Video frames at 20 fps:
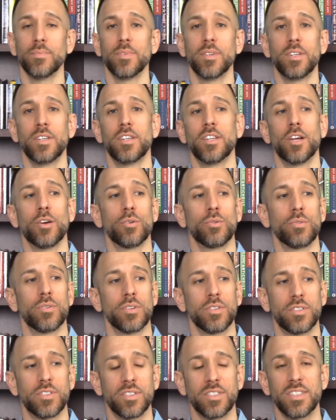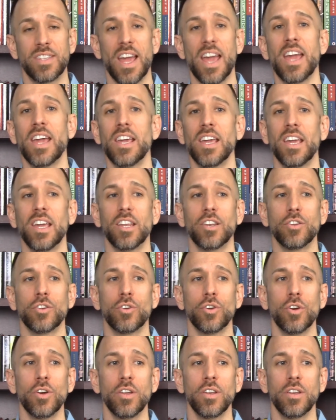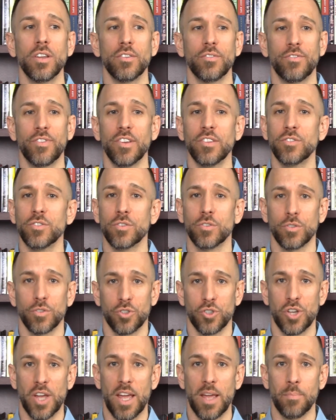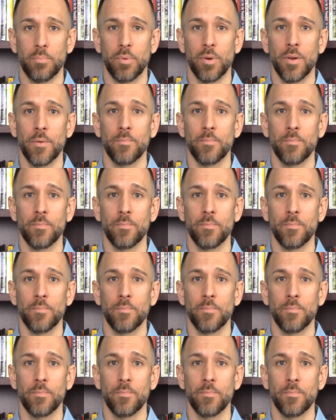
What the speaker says: you know, stay in good physical shape